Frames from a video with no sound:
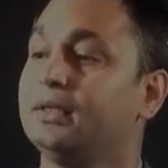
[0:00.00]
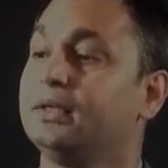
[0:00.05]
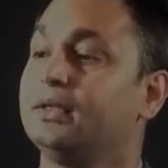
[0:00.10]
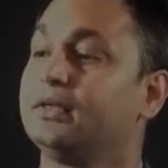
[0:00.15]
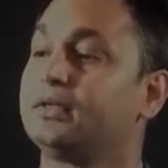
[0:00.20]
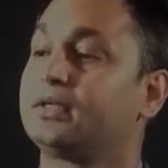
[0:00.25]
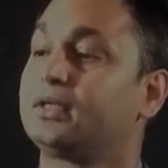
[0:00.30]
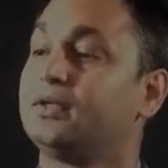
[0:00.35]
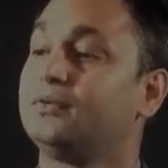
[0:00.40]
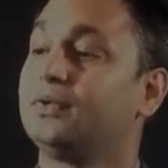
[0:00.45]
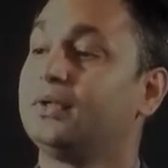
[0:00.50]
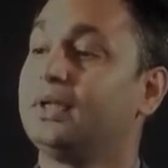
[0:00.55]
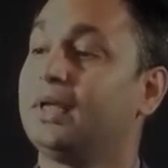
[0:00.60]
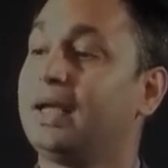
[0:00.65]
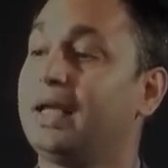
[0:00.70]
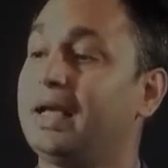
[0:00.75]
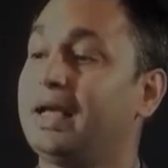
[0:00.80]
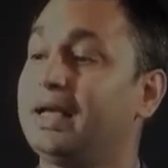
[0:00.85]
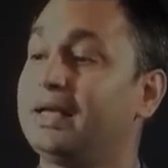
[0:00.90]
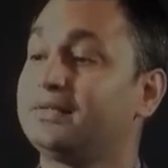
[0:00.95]
is given
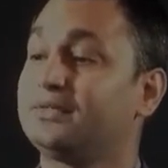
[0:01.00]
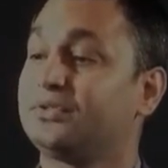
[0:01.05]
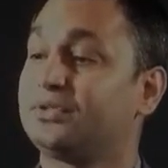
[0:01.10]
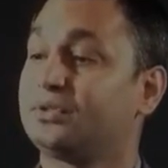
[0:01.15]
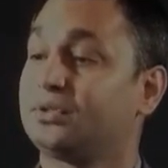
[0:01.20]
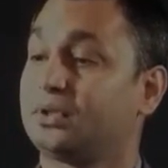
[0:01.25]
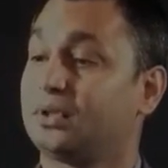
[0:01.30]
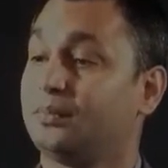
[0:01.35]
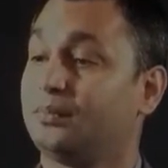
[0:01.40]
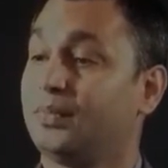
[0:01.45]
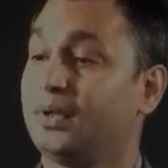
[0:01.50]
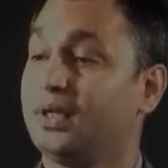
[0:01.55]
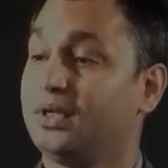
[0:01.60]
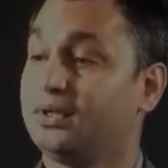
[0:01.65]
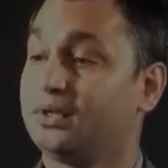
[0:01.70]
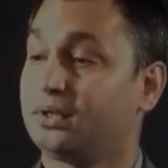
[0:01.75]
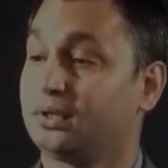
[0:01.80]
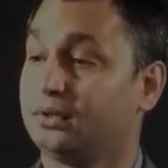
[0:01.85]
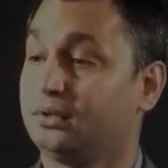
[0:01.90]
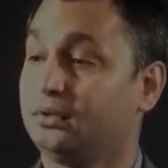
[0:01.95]
as
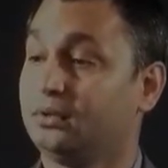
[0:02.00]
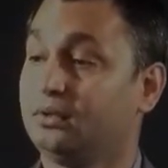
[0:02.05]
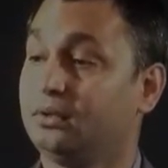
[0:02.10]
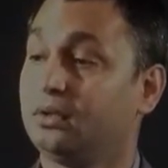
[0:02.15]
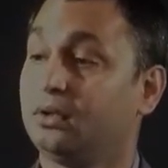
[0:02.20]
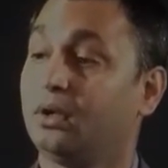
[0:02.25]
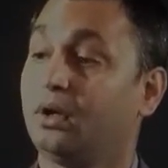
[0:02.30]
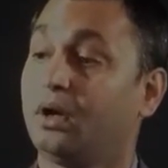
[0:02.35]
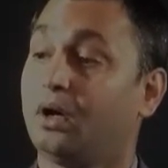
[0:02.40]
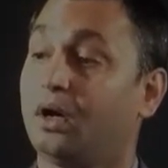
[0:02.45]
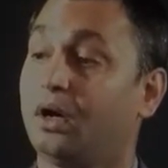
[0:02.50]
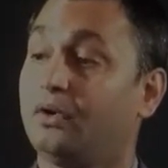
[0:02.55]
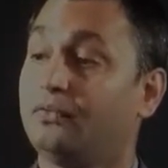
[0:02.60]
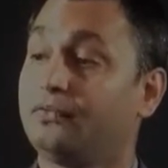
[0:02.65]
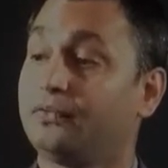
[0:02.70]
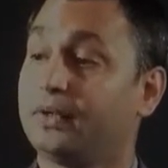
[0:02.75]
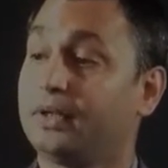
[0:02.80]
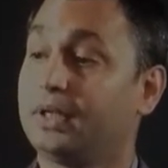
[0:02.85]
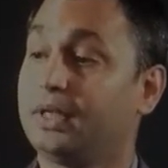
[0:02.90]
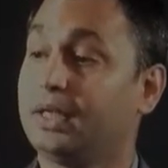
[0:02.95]
summation
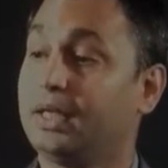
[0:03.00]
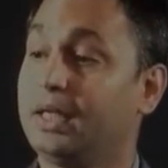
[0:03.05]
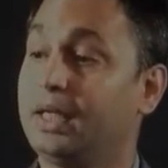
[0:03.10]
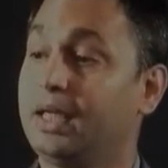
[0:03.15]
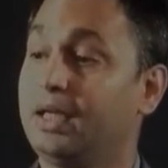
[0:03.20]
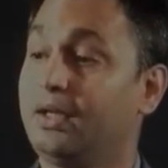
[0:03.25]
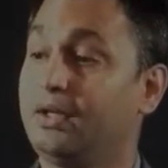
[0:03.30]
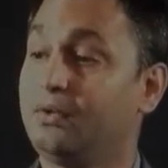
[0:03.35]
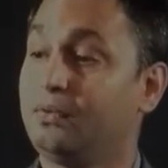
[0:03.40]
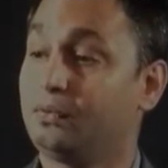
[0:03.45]
of a